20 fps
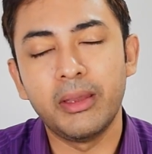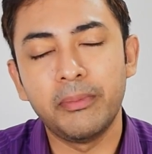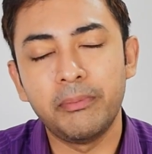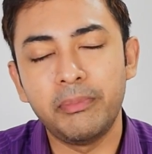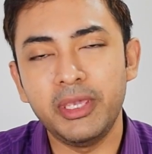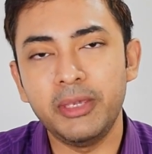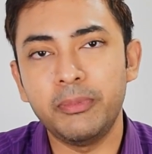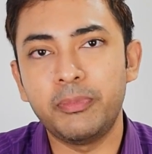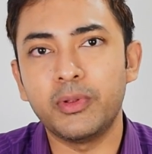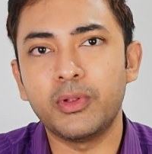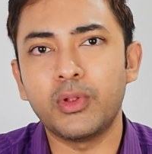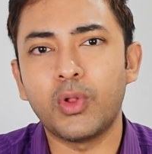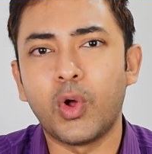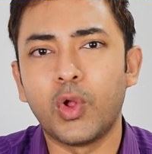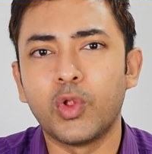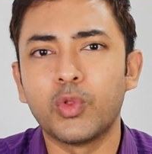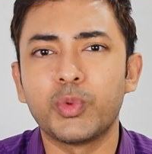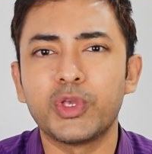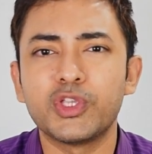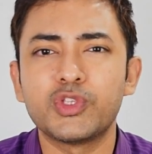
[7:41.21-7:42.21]
People
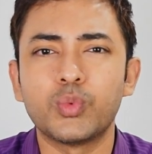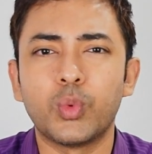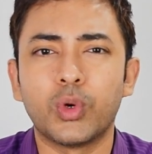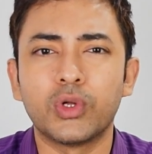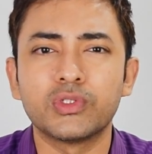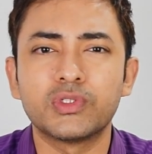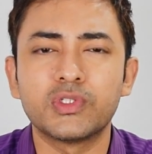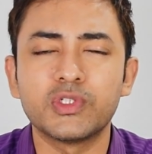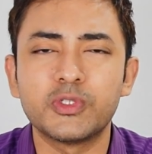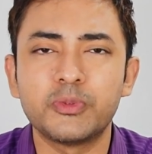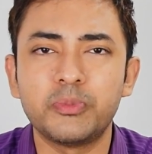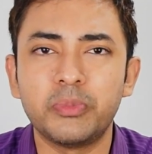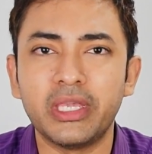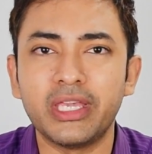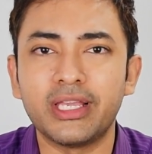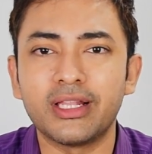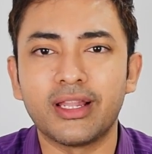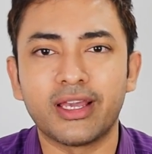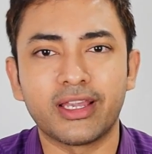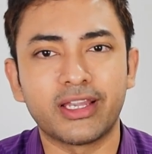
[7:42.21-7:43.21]
always want to
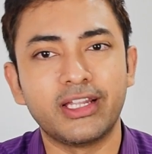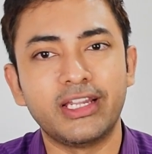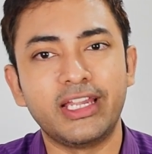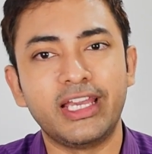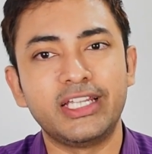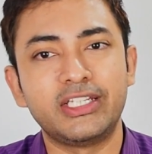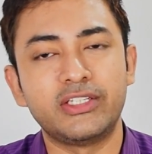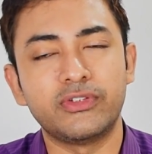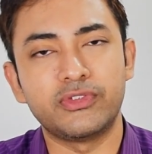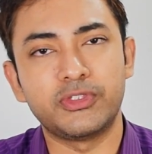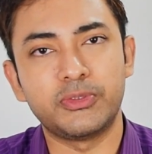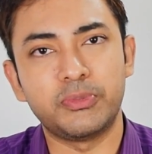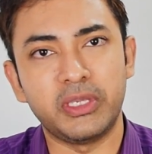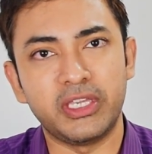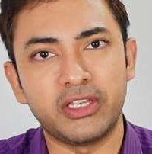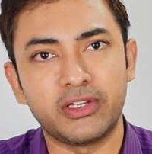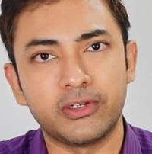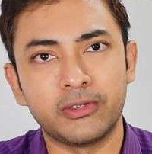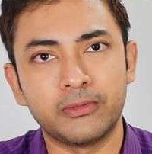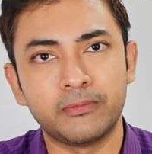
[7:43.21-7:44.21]
speak like a native
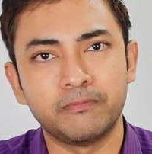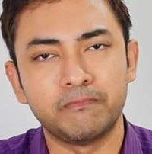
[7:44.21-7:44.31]
speaker.